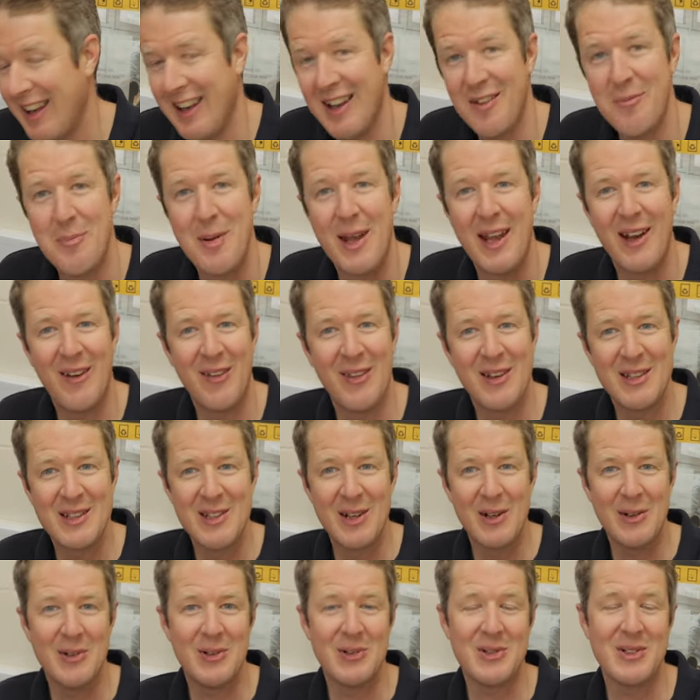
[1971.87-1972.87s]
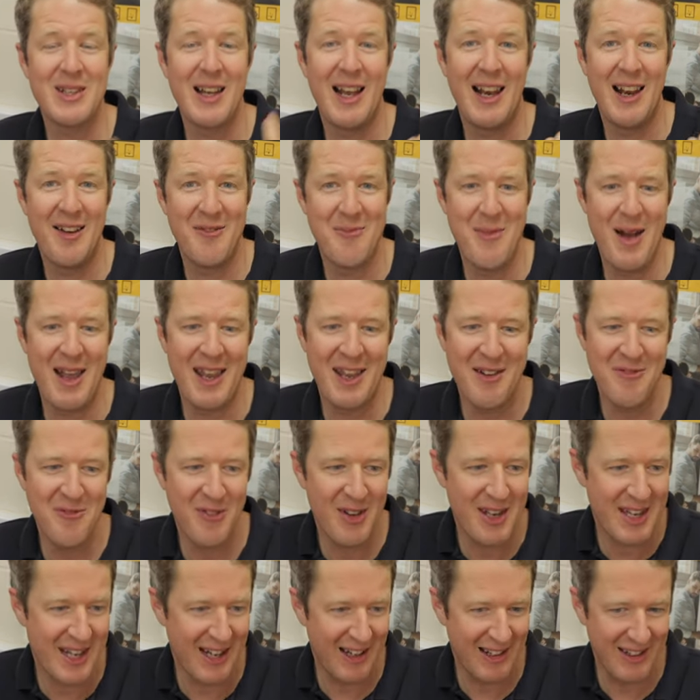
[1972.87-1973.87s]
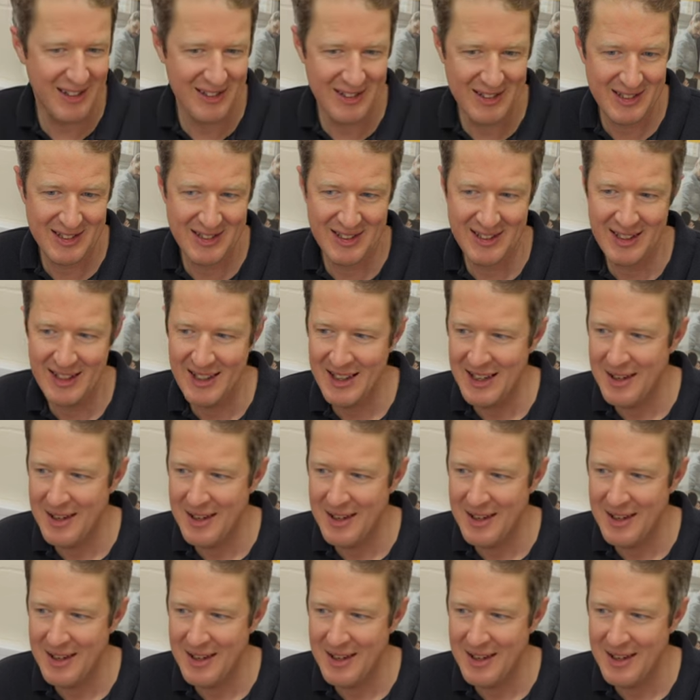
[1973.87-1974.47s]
I love being on the tools, I love making videos,